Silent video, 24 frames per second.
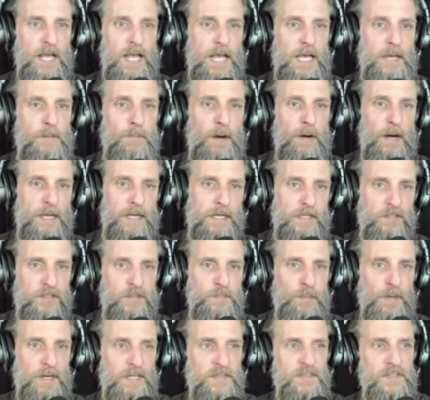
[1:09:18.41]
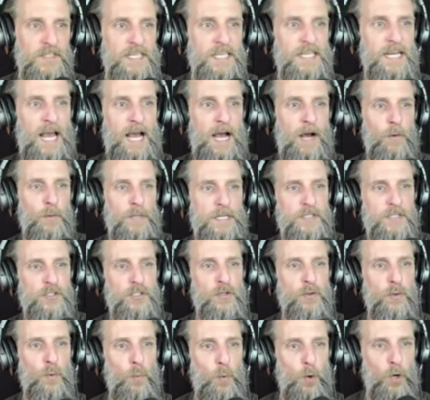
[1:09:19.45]
and by expressing it out into
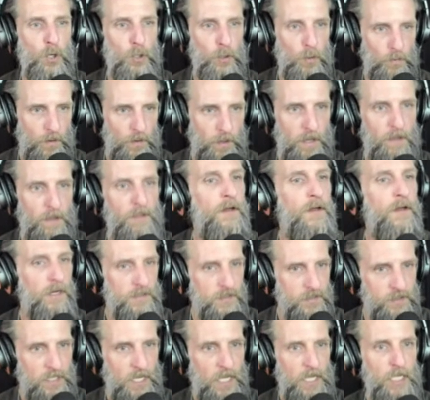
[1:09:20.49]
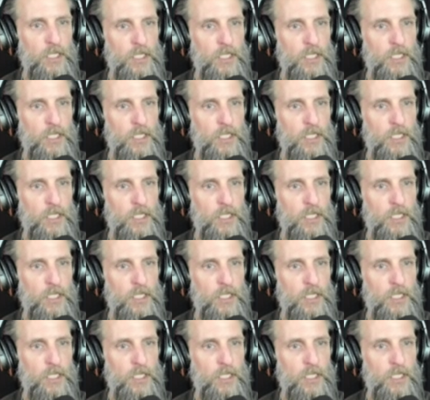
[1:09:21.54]
the world thus